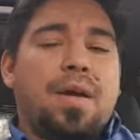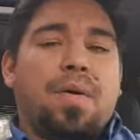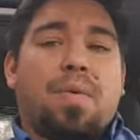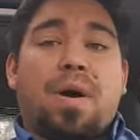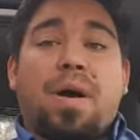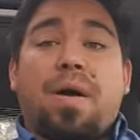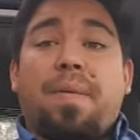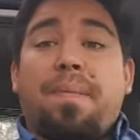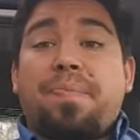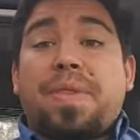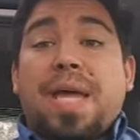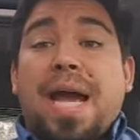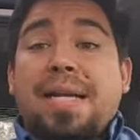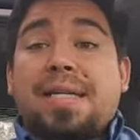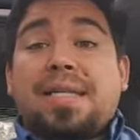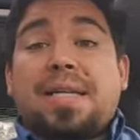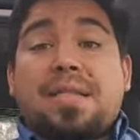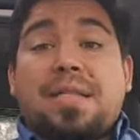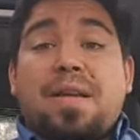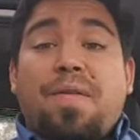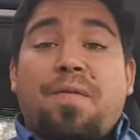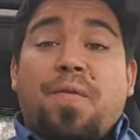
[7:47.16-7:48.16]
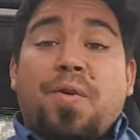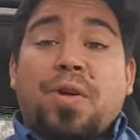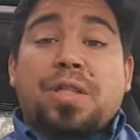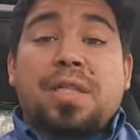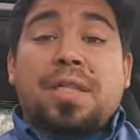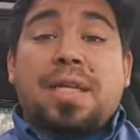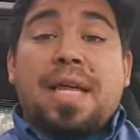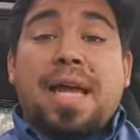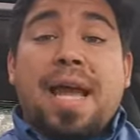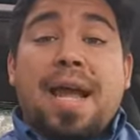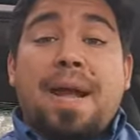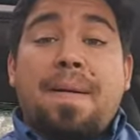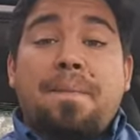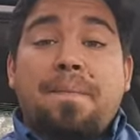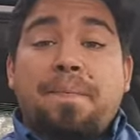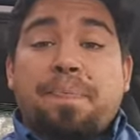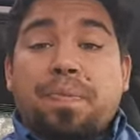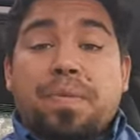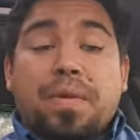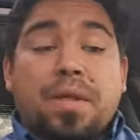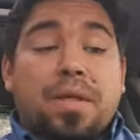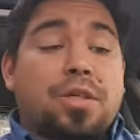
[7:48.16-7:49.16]
Well, that does it for today.
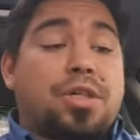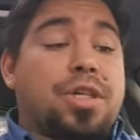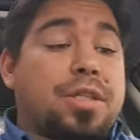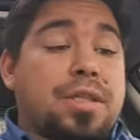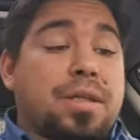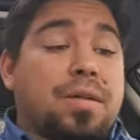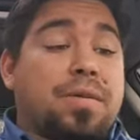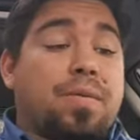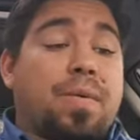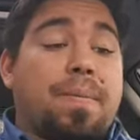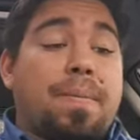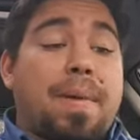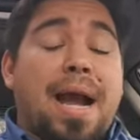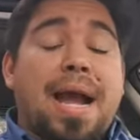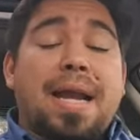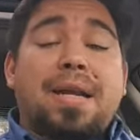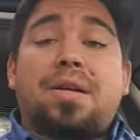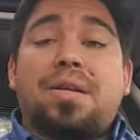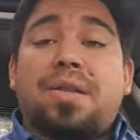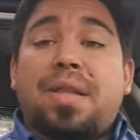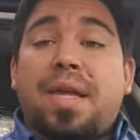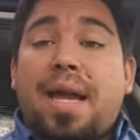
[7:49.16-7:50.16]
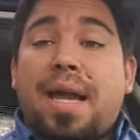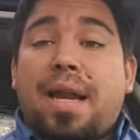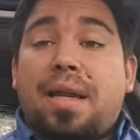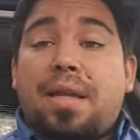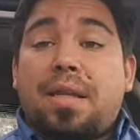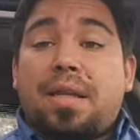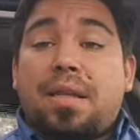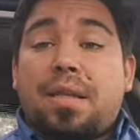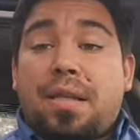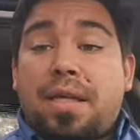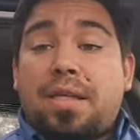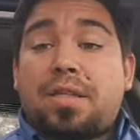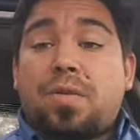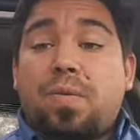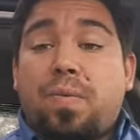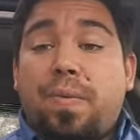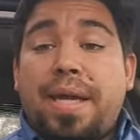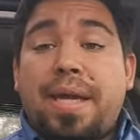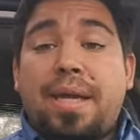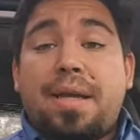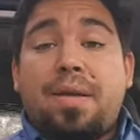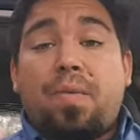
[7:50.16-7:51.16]
Just a reminder that this
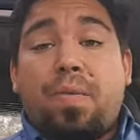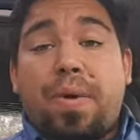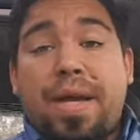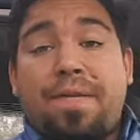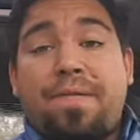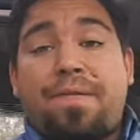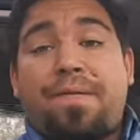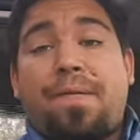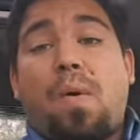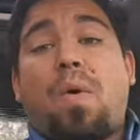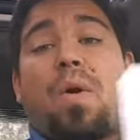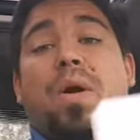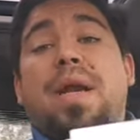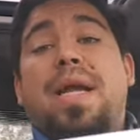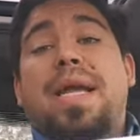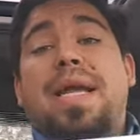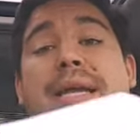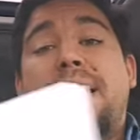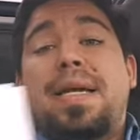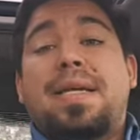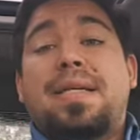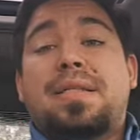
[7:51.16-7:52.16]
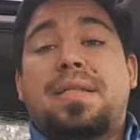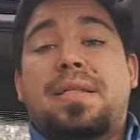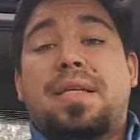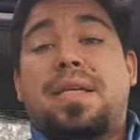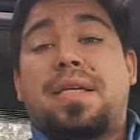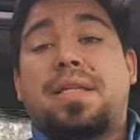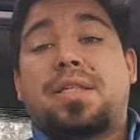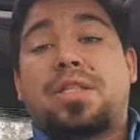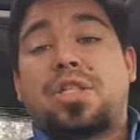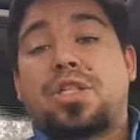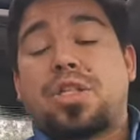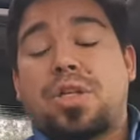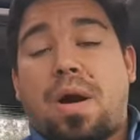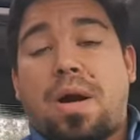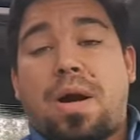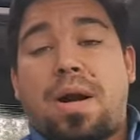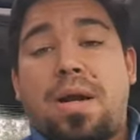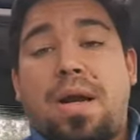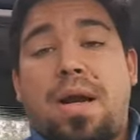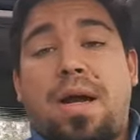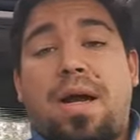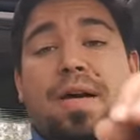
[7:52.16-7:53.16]
week, week 4, is the
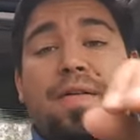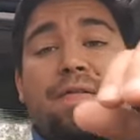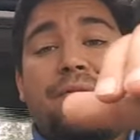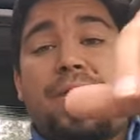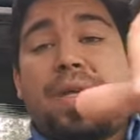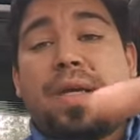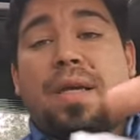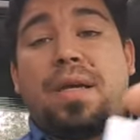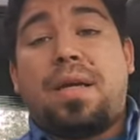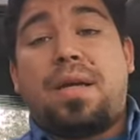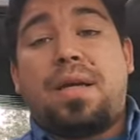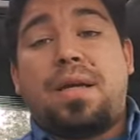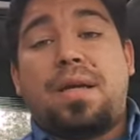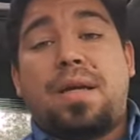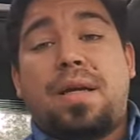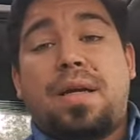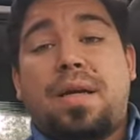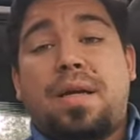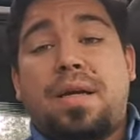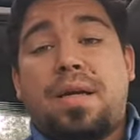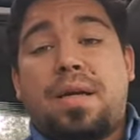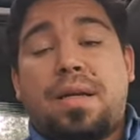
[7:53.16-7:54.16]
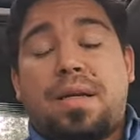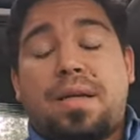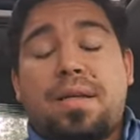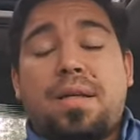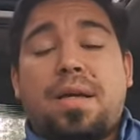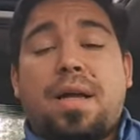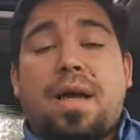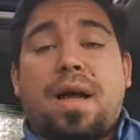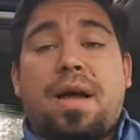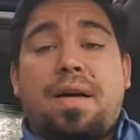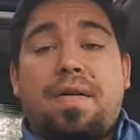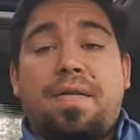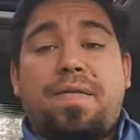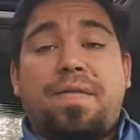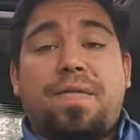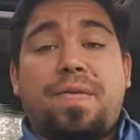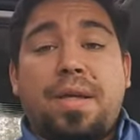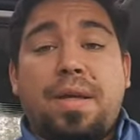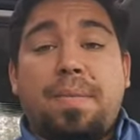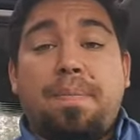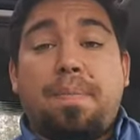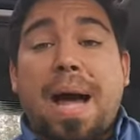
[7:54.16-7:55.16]
start of the
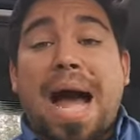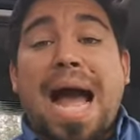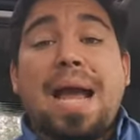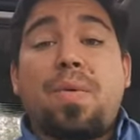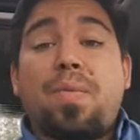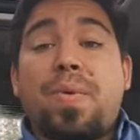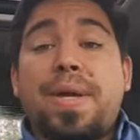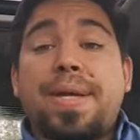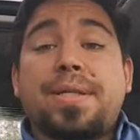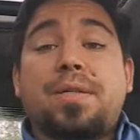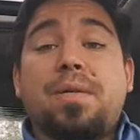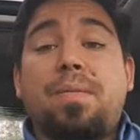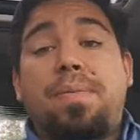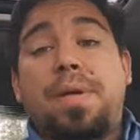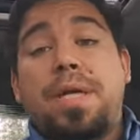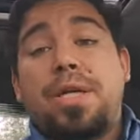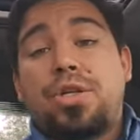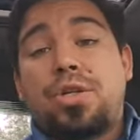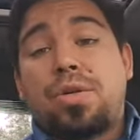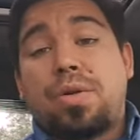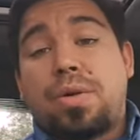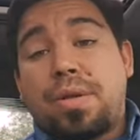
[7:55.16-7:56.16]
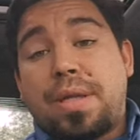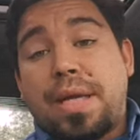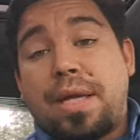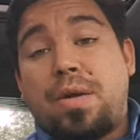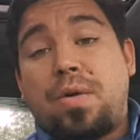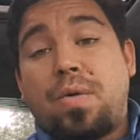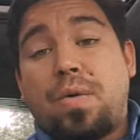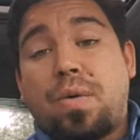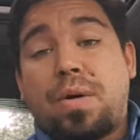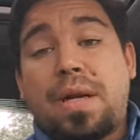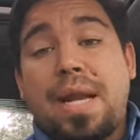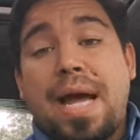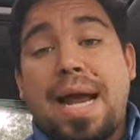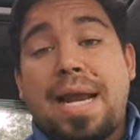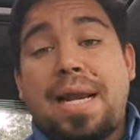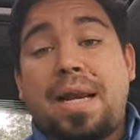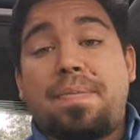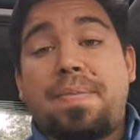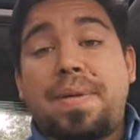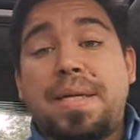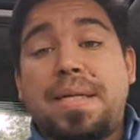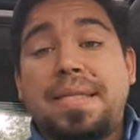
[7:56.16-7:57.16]
bye week, so be sure that your
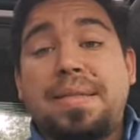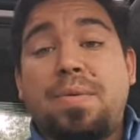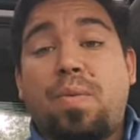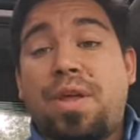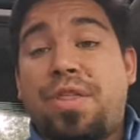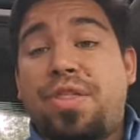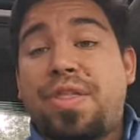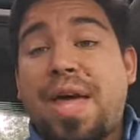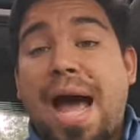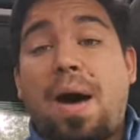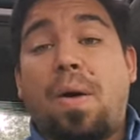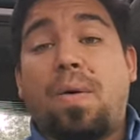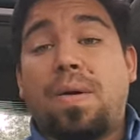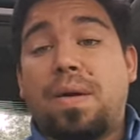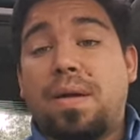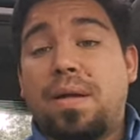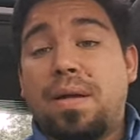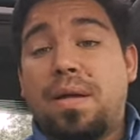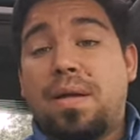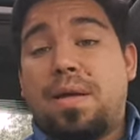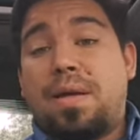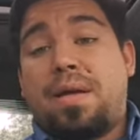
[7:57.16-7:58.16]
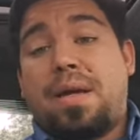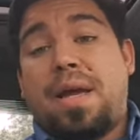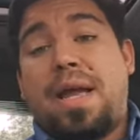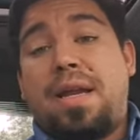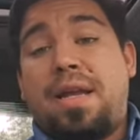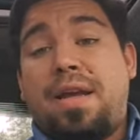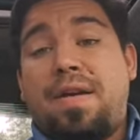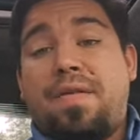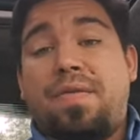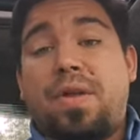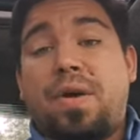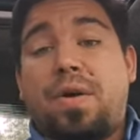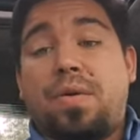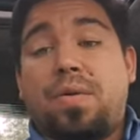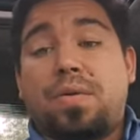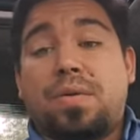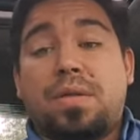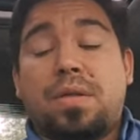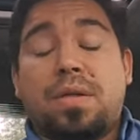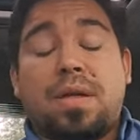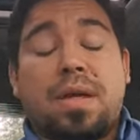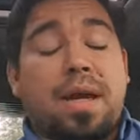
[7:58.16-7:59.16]
lineup is without any of
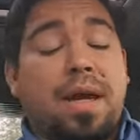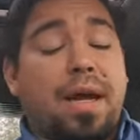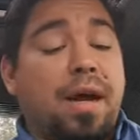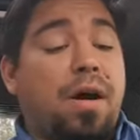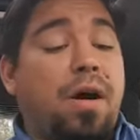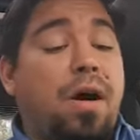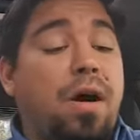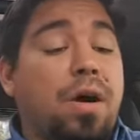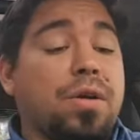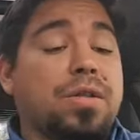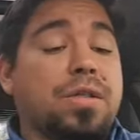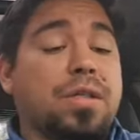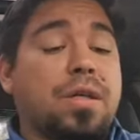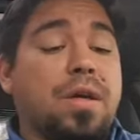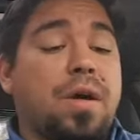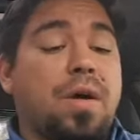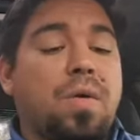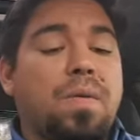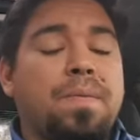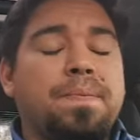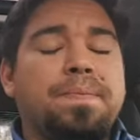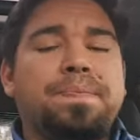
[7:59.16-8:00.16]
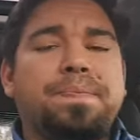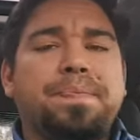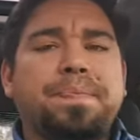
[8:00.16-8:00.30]
those. Also,